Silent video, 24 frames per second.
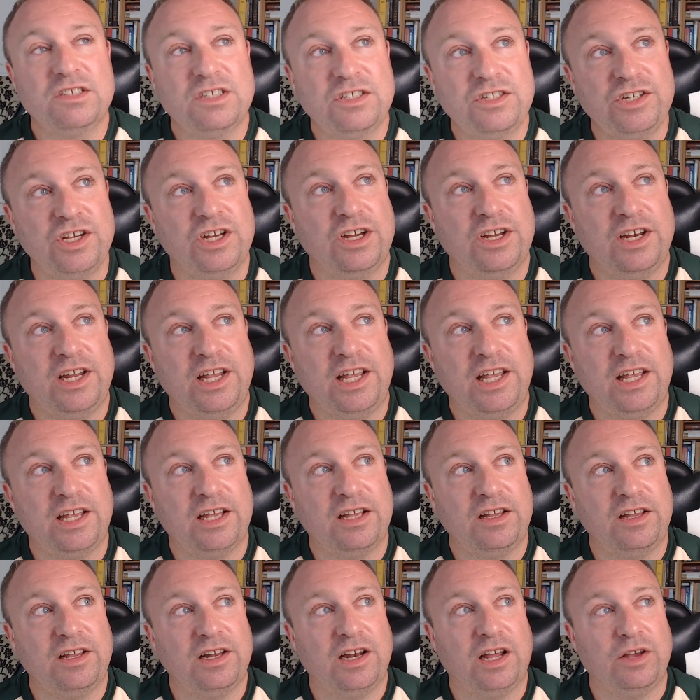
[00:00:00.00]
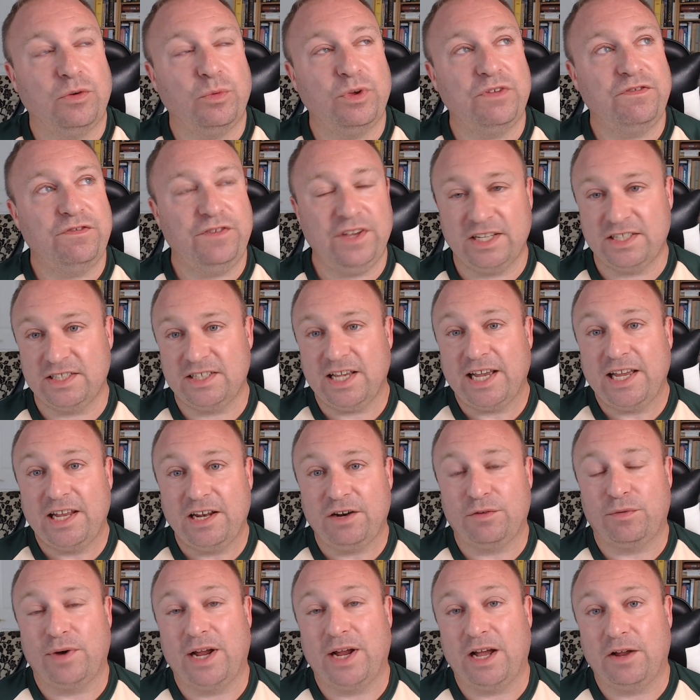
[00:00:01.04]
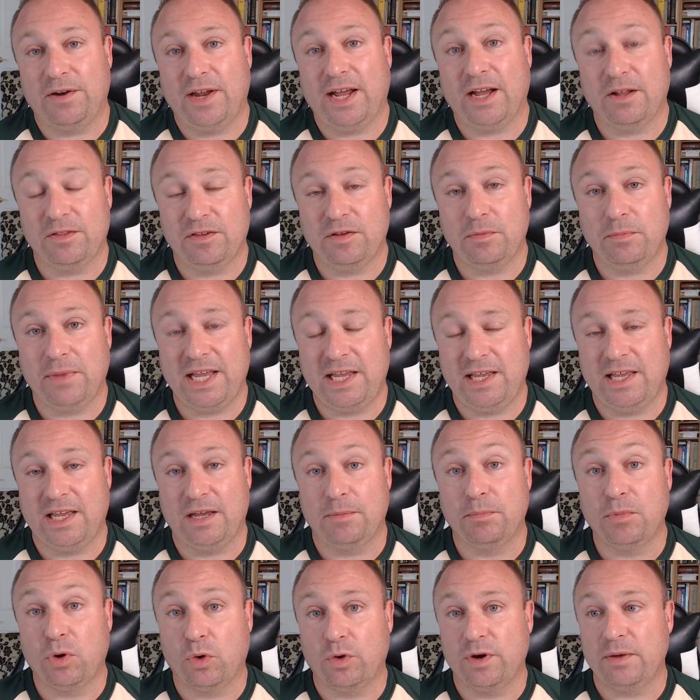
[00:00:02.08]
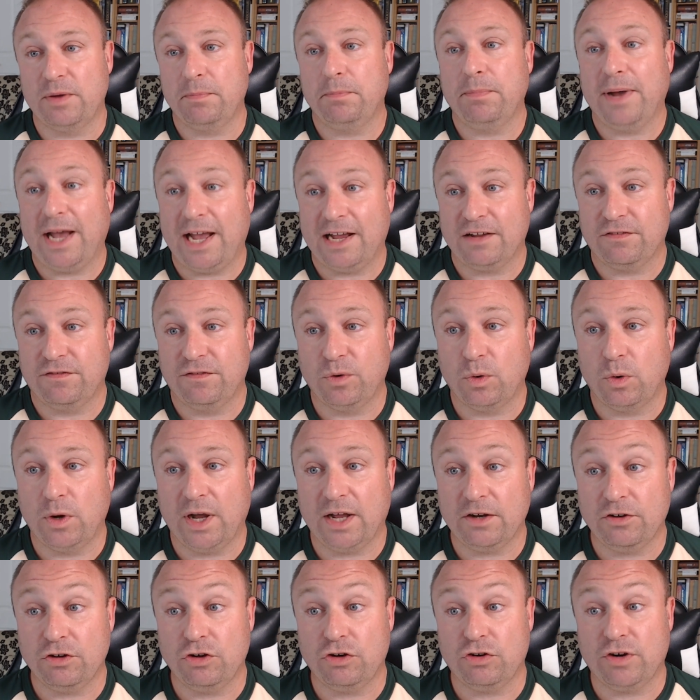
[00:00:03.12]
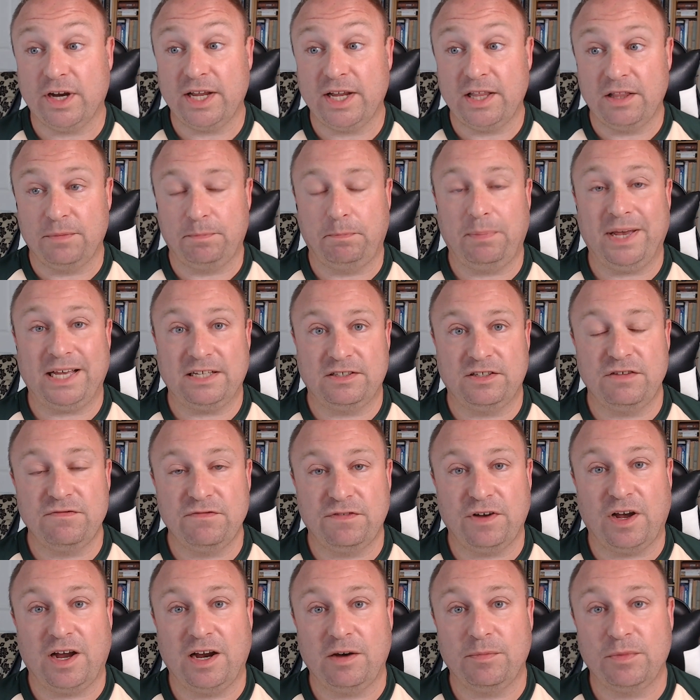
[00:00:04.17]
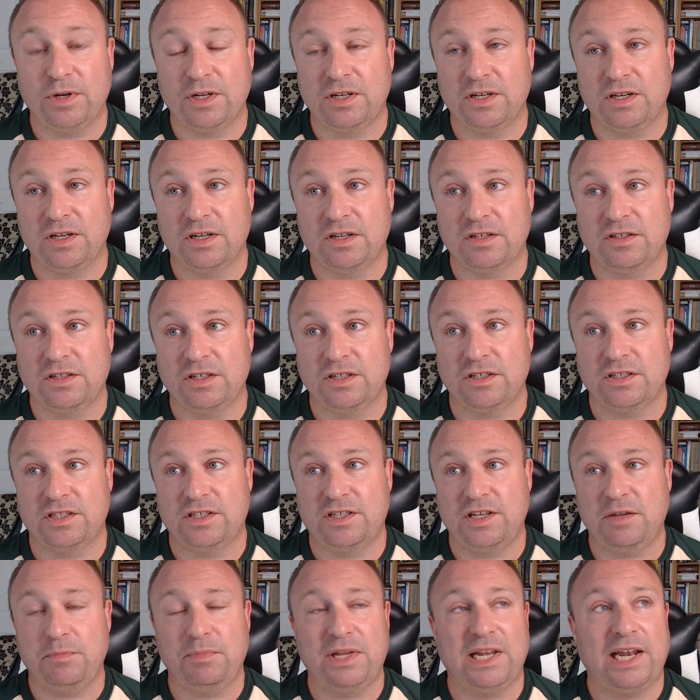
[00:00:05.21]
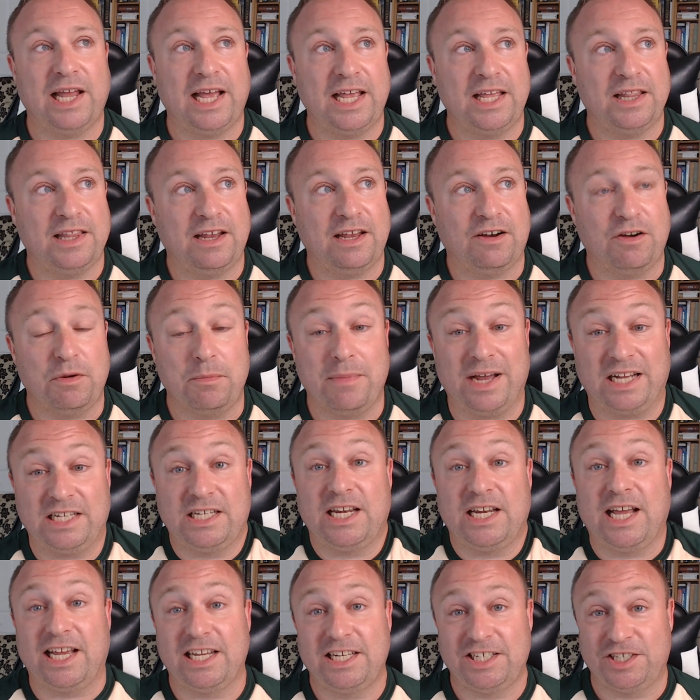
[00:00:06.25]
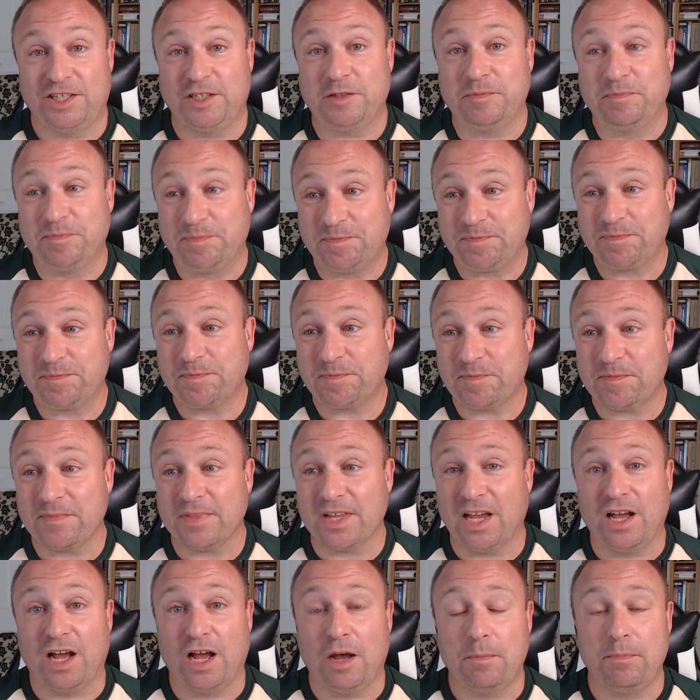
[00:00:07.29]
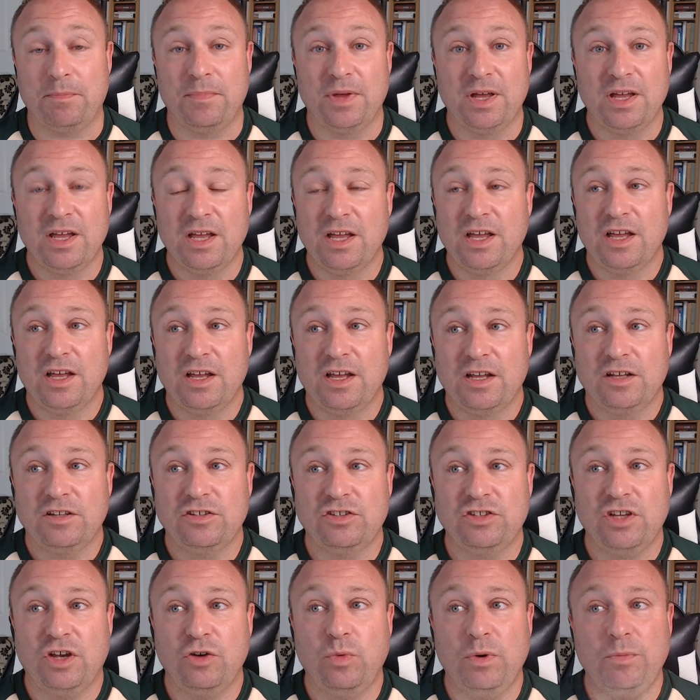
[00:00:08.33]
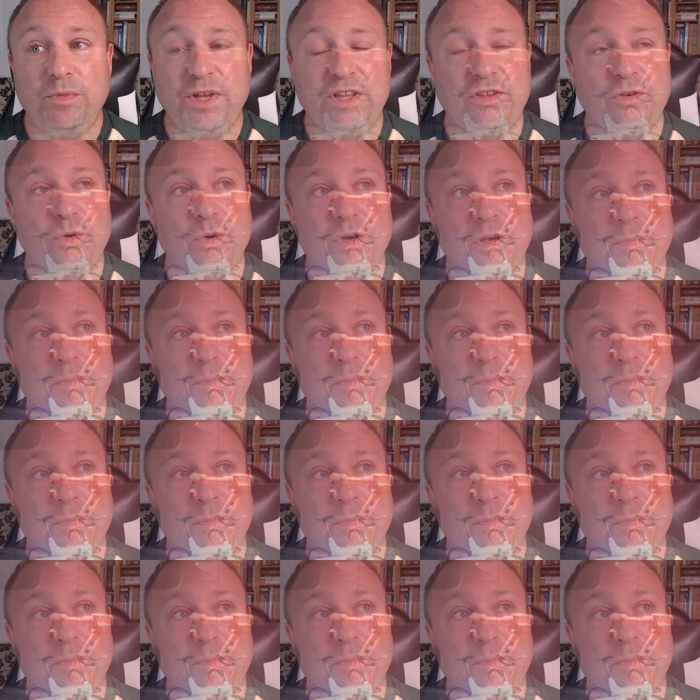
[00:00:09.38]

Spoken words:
journey, we fixate around how to make it more impactful, how to create the best environment to stimulate their imagination. So when we talk